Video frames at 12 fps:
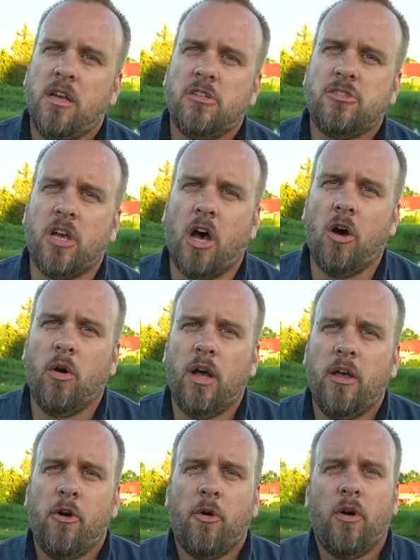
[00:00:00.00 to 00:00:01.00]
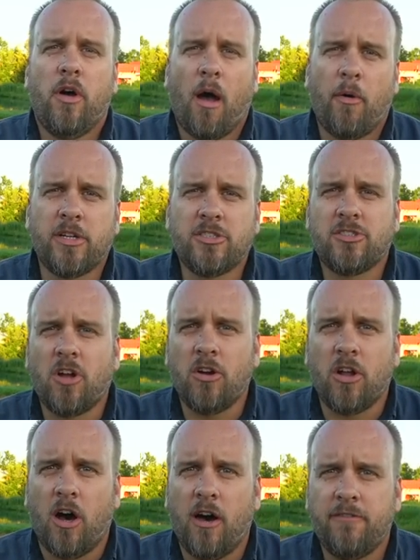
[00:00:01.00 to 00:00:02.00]
So I want to
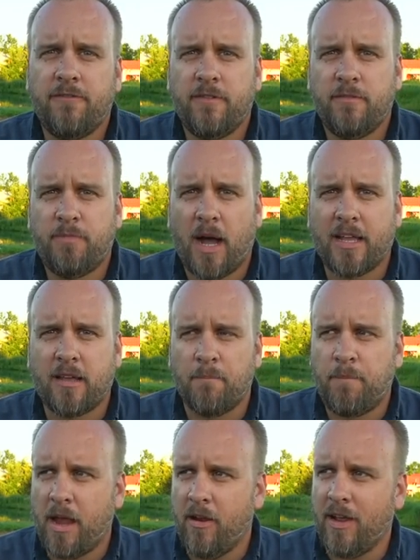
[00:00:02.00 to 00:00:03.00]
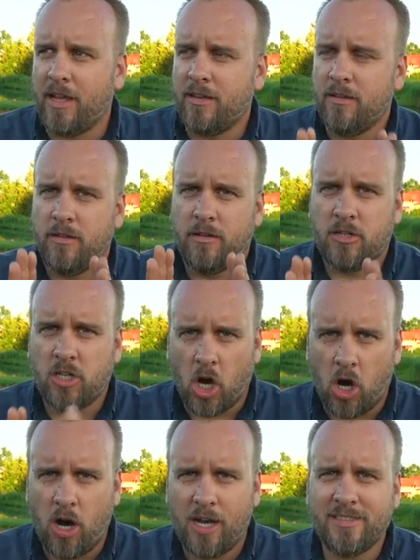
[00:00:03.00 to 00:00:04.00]
start off by comparing
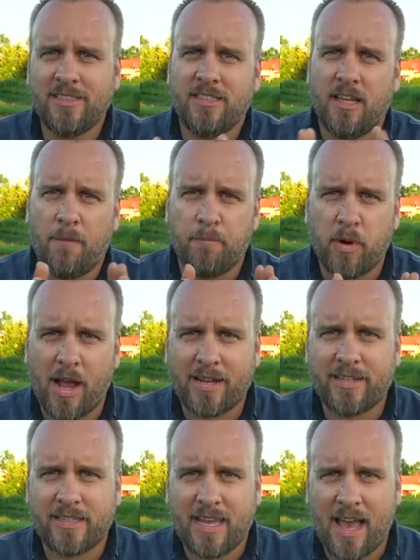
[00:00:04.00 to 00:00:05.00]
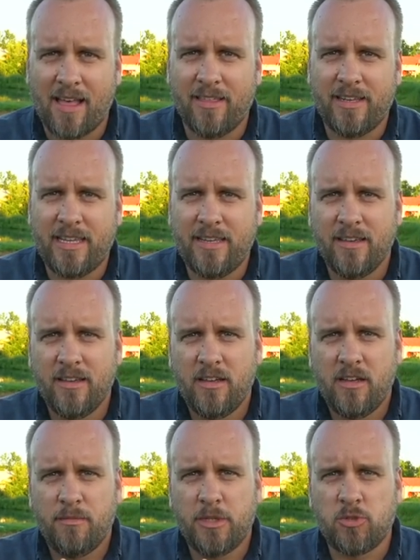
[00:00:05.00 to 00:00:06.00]
cost and practicality
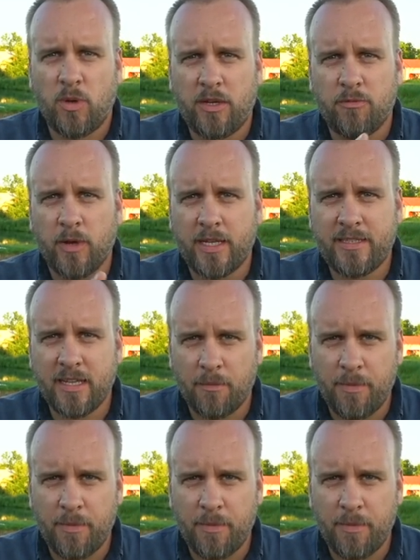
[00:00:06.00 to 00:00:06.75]
between renting a